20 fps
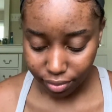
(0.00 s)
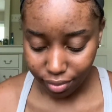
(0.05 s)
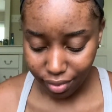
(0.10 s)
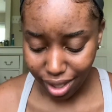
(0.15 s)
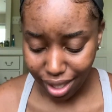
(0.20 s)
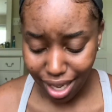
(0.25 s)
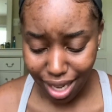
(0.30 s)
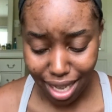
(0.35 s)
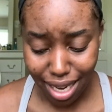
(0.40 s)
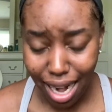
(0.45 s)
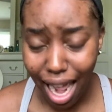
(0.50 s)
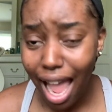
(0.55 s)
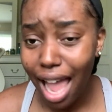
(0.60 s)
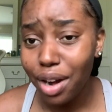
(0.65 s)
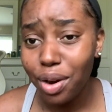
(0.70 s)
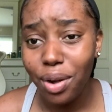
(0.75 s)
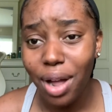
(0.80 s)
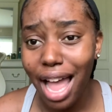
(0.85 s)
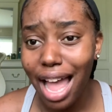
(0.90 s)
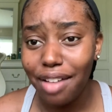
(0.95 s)
And I
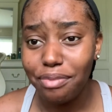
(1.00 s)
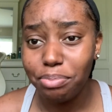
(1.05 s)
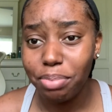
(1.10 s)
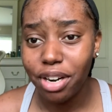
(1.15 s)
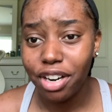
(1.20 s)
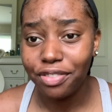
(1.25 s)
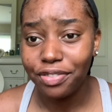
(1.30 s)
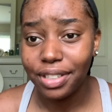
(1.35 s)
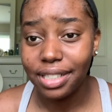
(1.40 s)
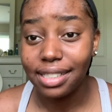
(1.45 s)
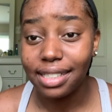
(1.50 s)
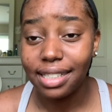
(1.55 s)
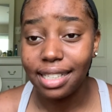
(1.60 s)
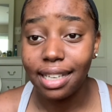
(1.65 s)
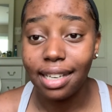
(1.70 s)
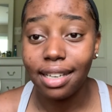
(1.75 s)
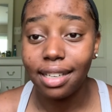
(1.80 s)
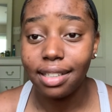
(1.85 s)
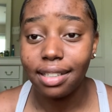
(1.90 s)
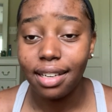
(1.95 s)
don't have perfect
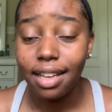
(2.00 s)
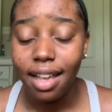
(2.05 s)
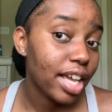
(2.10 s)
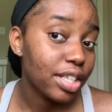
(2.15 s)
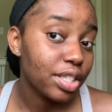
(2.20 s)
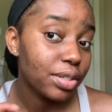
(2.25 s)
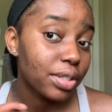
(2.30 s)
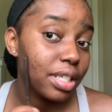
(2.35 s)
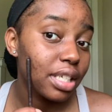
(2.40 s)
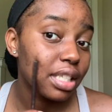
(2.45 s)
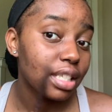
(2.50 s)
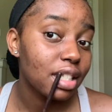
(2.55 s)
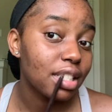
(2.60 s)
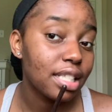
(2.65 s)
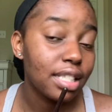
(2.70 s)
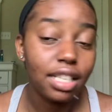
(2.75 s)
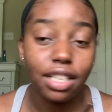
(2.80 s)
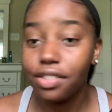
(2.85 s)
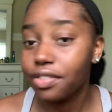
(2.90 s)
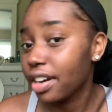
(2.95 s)
skin, as you can
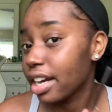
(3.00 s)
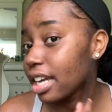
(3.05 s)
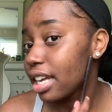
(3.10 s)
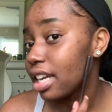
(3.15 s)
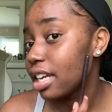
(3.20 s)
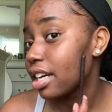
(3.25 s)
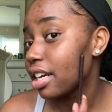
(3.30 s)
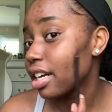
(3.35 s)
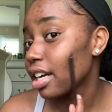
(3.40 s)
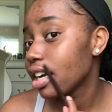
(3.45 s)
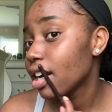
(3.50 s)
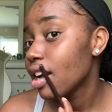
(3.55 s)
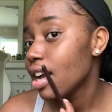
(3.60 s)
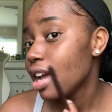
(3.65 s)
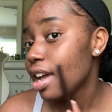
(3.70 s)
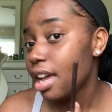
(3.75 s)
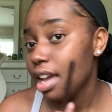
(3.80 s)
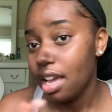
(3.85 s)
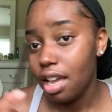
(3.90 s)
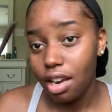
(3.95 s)
see right here
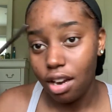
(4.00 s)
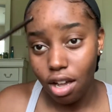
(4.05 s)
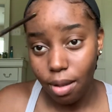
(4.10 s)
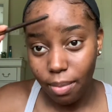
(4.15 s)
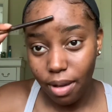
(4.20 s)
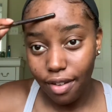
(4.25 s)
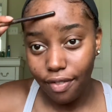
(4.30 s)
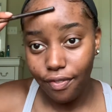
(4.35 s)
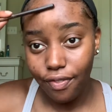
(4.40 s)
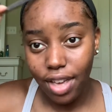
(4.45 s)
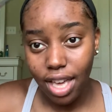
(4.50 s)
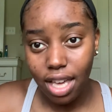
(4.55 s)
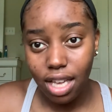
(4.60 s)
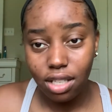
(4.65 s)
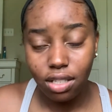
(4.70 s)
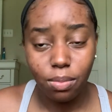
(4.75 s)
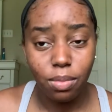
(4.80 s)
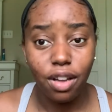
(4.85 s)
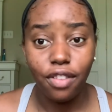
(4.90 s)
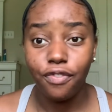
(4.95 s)
and on my face,
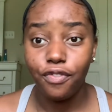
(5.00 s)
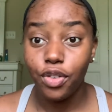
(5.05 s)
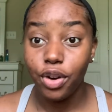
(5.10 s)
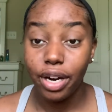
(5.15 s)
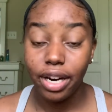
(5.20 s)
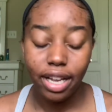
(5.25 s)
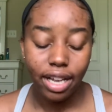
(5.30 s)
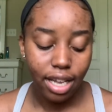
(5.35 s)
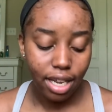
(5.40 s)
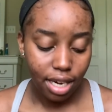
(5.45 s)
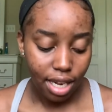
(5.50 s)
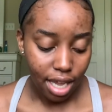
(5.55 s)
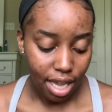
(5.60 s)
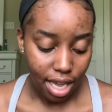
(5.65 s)
on my forehead.